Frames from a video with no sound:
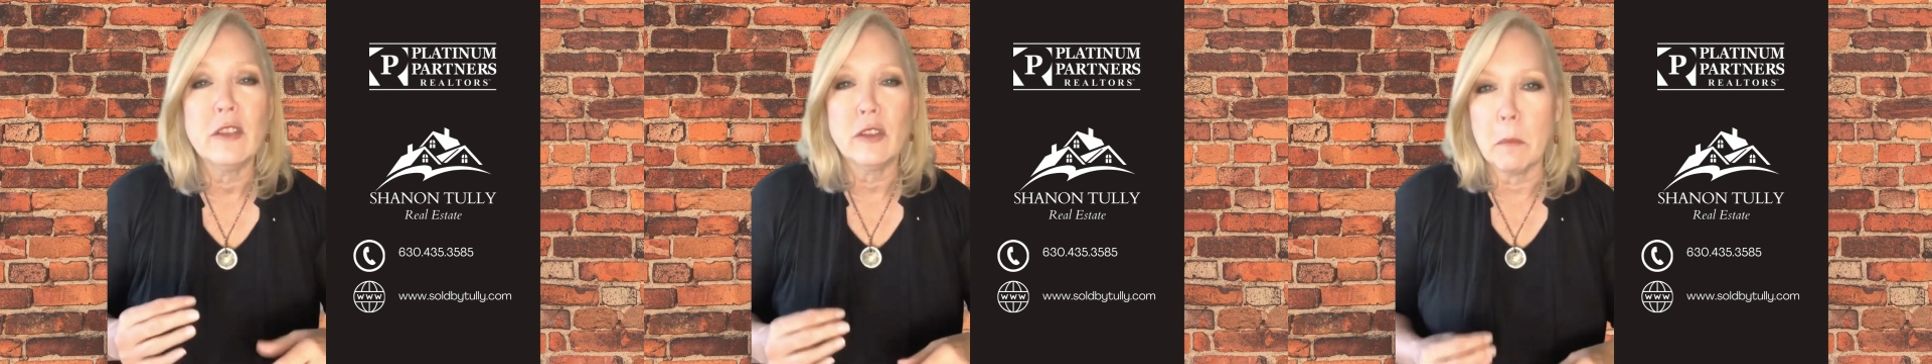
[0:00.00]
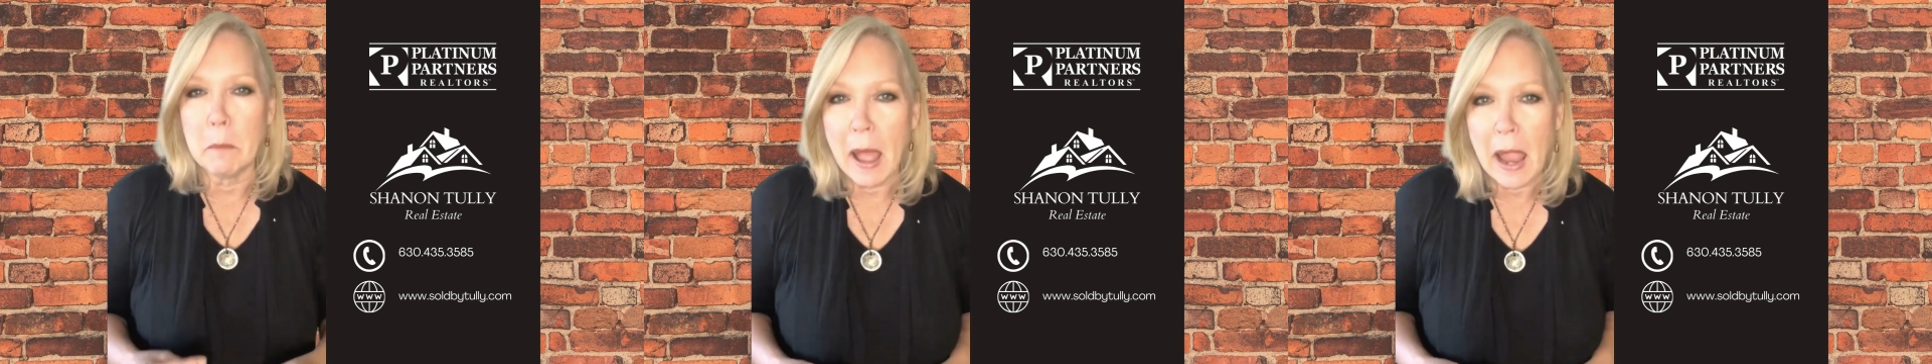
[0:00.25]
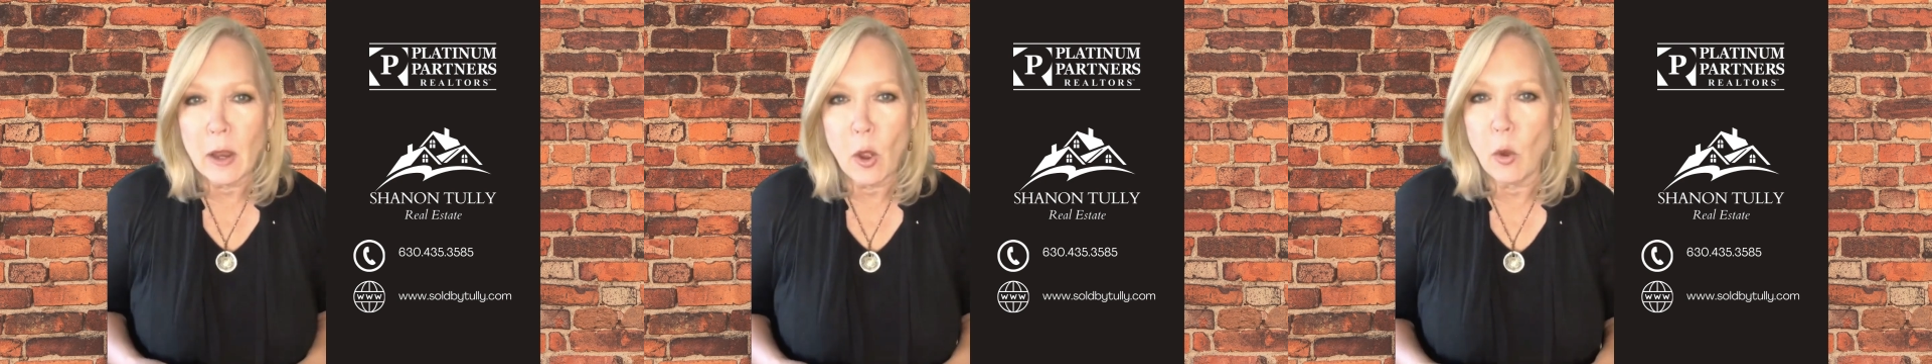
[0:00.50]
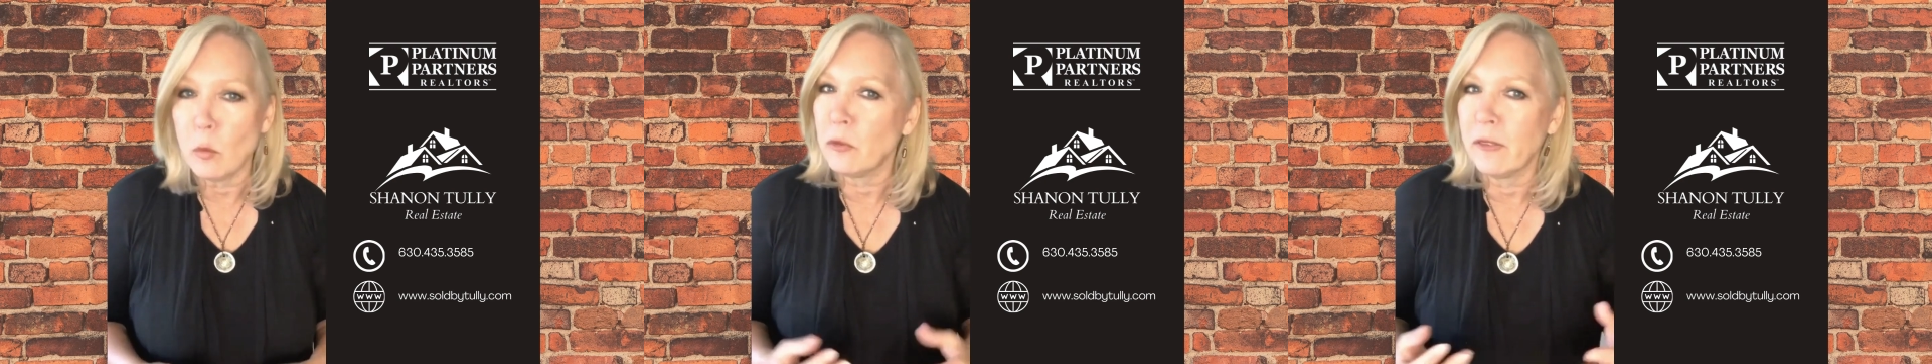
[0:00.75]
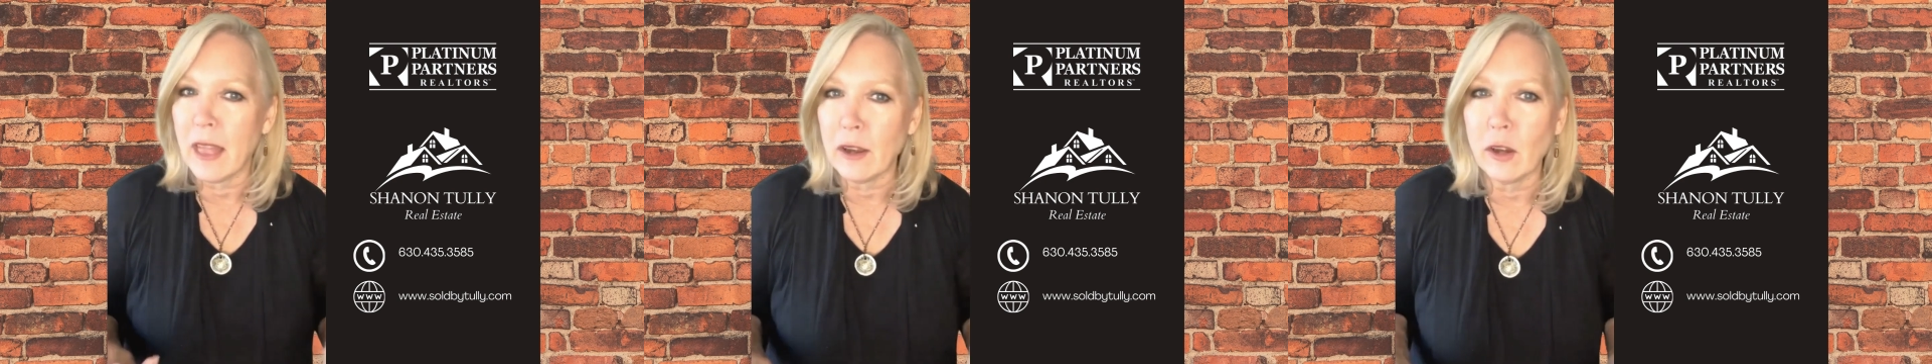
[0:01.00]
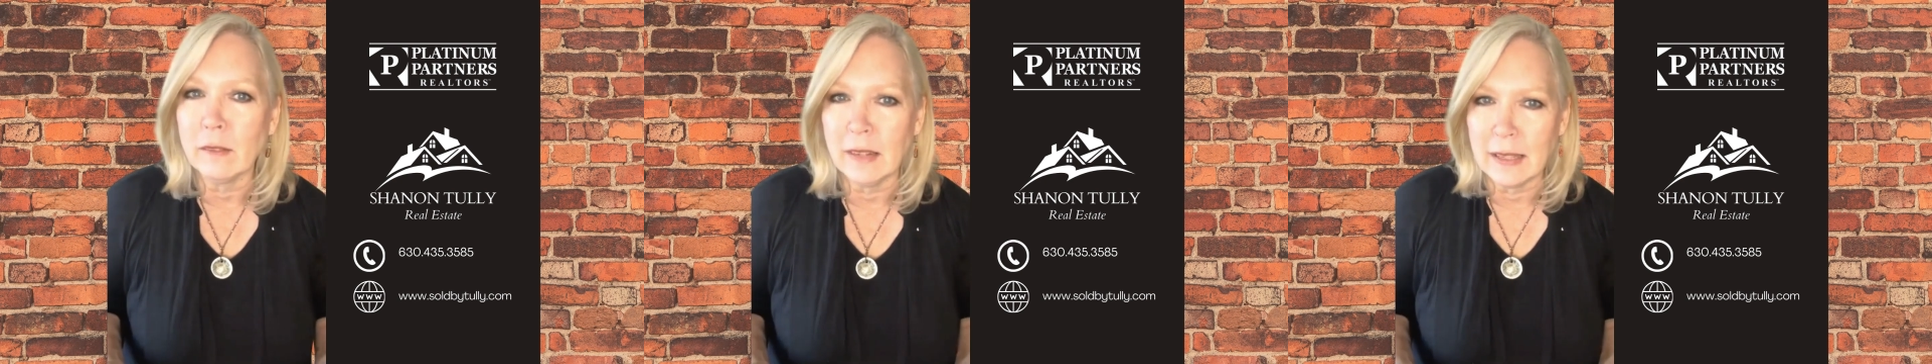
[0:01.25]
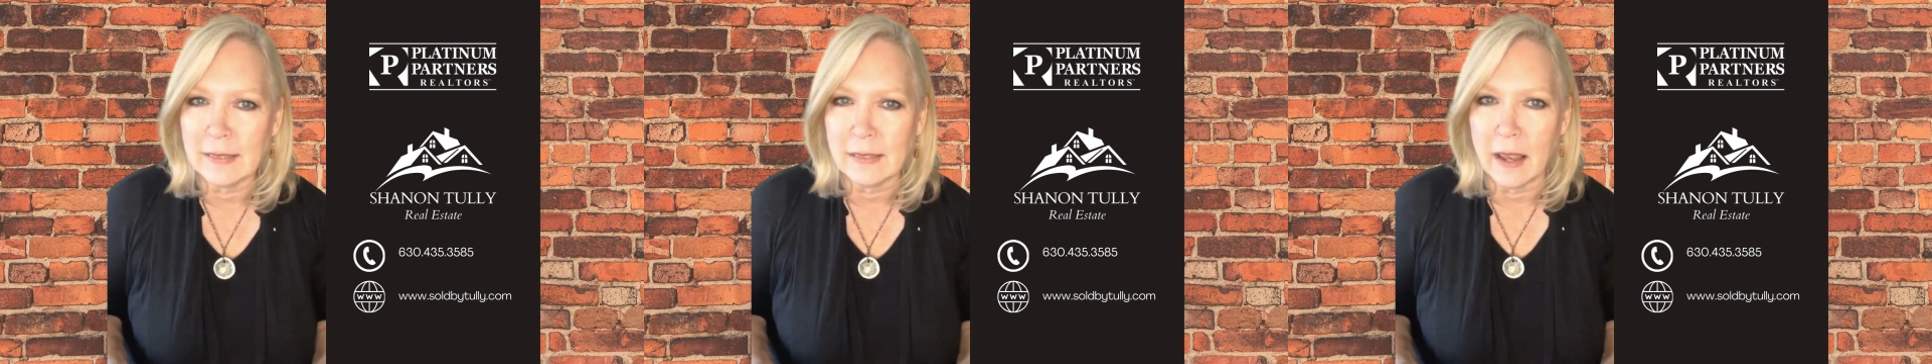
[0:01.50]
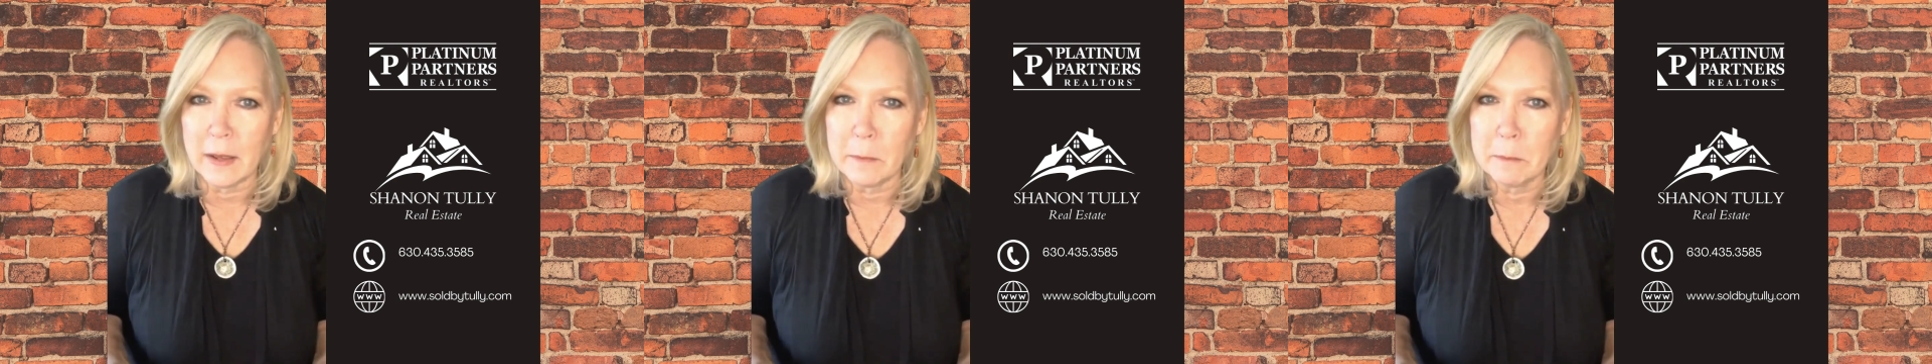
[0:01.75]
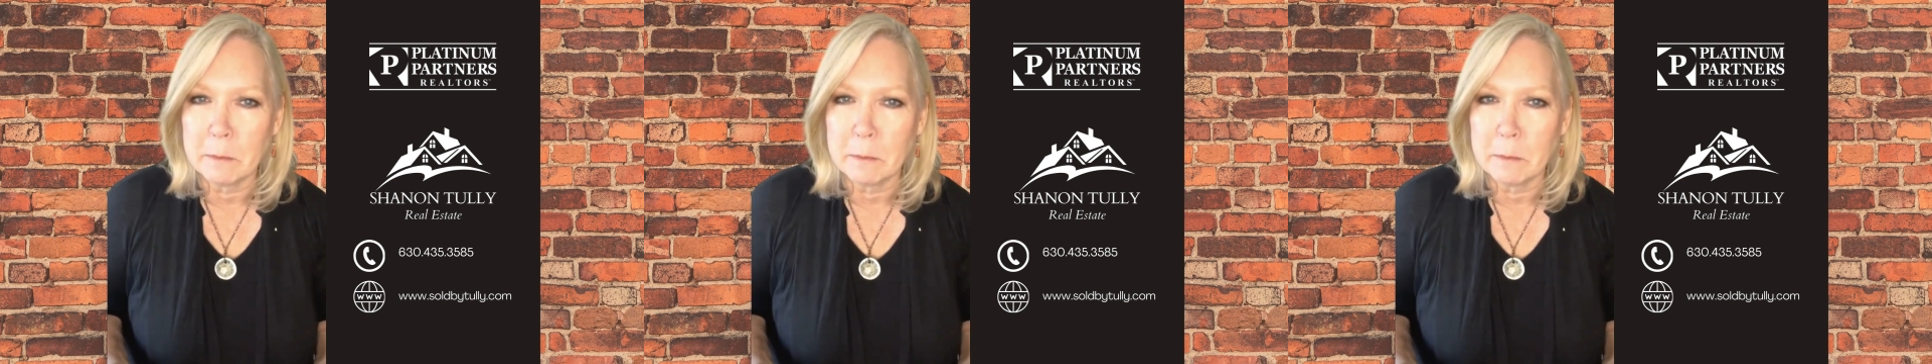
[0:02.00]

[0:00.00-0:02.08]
to buy homes that are listed.